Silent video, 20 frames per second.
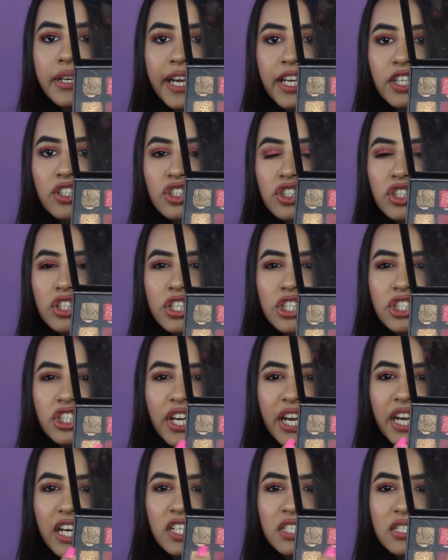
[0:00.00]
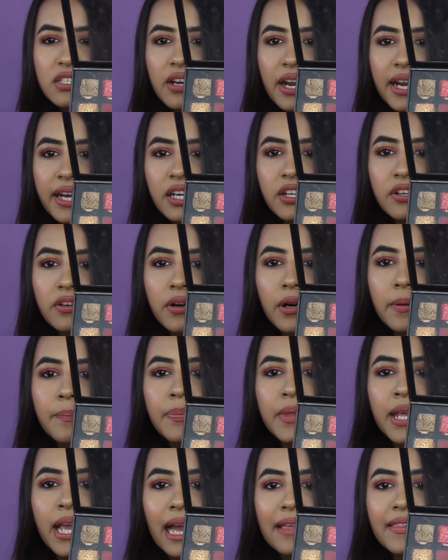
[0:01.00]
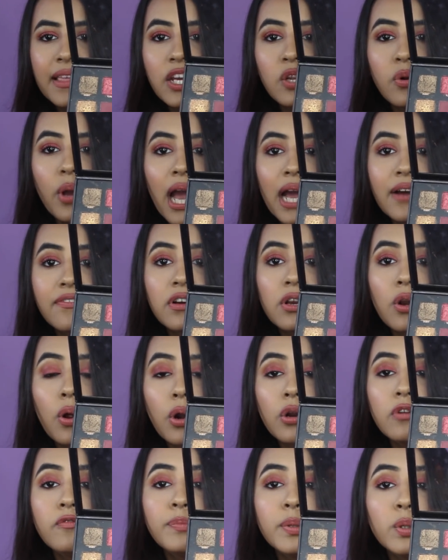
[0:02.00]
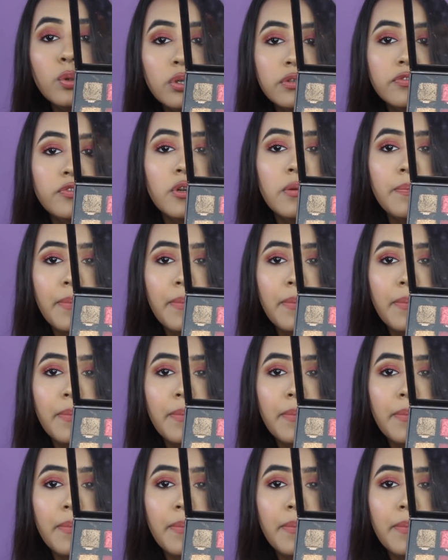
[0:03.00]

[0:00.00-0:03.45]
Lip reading: textured shades right here, and then you have a lot of beautiful